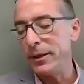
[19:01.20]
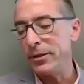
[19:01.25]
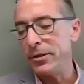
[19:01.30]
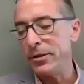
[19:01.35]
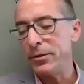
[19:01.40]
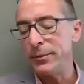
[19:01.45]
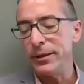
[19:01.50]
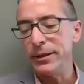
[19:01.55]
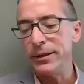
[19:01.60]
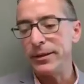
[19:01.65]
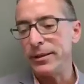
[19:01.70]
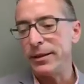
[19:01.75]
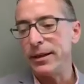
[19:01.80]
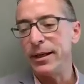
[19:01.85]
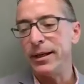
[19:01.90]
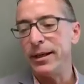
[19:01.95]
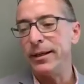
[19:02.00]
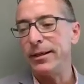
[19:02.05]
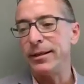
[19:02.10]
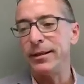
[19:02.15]
measurements,
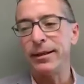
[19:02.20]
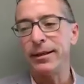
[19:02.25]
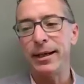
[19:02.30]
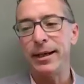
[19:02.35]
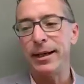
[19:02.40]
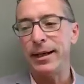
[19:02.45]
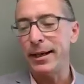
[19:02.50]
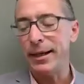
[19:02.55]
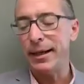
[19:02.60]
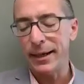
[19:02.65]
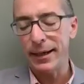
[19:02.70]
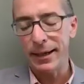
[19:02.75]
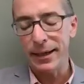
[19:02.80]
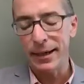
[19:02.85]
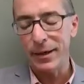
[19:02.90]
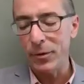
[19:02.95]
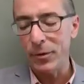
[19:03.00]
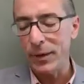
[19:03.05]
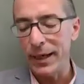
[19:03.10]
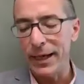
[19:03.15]
like
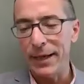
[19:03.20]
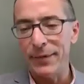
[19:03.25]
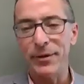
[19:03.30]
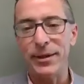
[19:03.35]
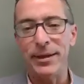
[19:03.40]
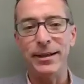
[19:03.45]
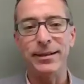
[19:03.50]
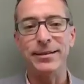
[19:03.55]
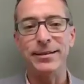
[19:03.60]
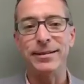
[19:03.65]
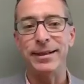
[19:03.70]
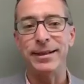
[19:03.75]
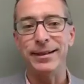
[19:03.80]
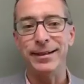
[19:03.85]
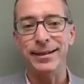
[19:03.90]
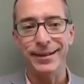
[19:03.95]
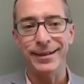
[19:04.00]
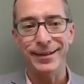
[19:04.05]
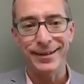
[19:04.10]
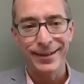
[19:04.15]
how do I have a thick
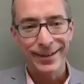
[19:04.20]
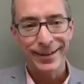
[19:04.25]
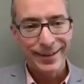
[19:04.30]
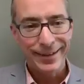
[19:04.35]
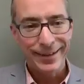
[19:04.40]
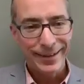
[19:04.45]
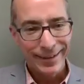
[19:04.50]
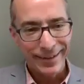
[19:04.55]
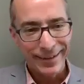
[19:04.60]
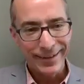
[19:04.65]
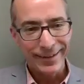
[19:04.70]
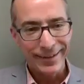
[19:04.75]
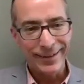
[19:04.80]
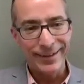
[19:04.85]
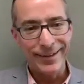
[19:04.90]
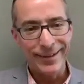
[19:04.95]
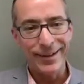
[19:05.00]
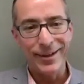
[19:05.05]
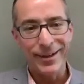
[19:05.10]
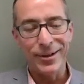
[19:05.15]
skin?
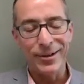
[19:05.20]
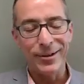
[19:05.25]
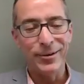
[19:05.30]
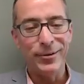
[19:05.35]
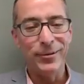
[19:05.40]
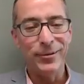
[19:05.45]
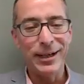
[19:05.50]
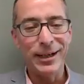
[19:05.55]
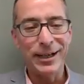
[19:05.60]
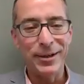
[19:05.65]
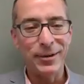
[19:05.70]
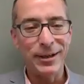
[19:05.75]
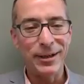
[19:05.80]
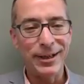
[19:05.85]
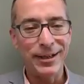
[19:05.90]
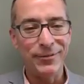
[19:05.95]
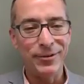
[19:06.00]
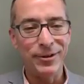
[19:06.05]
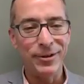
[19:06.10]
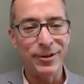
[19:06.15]
How do I
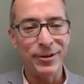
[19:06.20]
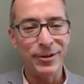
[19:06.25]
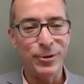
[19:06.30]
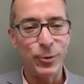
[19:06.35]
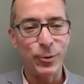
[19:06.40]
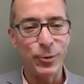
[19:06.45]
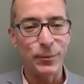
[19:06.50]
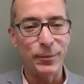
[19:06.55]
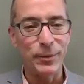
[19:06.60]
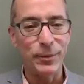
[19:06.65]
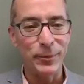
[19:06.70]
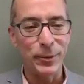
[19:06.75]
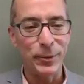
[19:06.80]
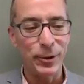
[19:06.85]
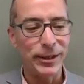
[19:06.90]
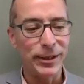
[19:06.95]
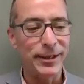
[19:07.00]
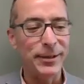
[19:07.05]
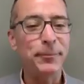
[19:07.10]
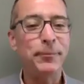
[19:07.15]
have a short
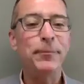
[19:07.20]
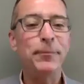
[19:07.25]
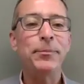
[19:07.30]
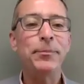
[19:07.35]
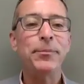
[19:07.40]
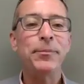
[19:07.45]
memory?